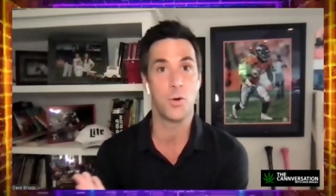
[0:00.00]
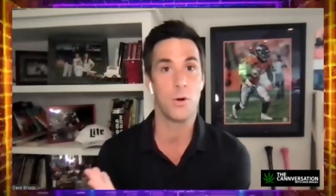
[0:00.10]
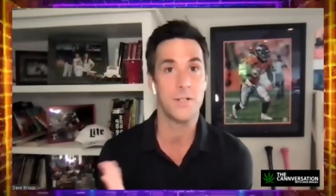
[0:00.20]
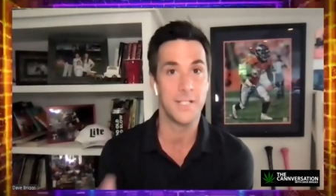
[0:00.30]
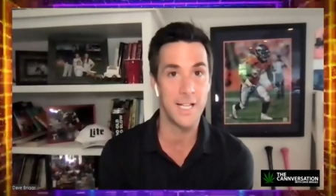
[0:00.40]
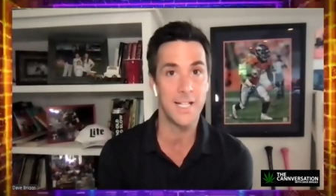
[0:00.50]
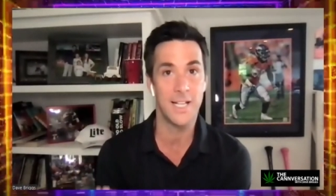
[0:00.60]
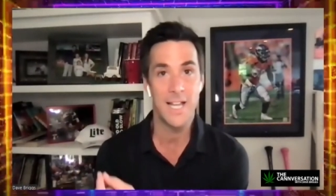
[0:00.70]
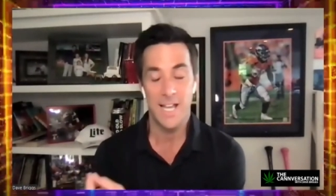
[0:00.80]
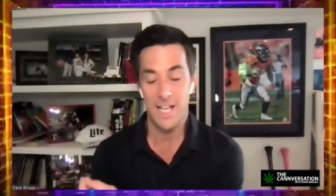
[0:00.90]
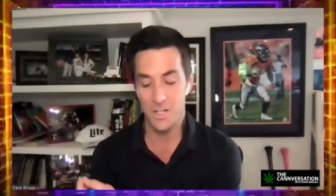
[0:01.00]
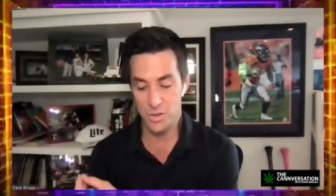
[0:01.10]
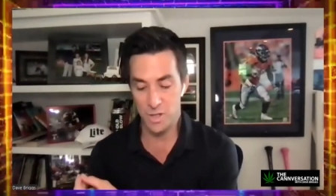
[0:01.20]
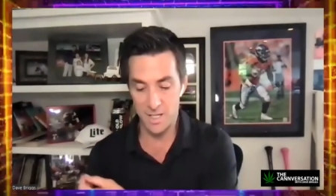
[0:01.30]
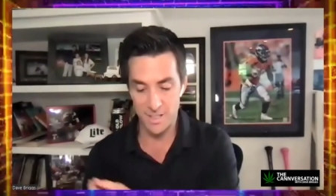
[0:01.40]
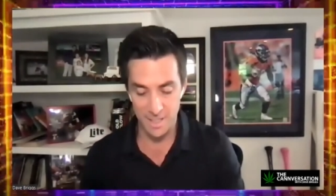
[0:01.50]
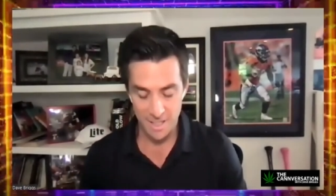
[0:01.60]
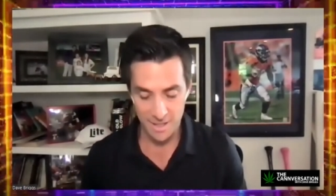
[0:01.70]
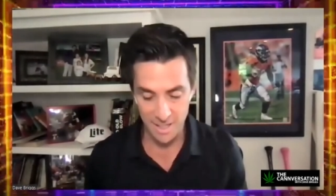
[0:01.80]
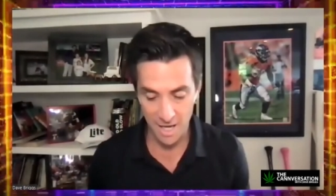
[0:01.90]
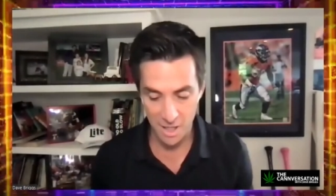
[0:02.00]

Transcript: of course, did ingest the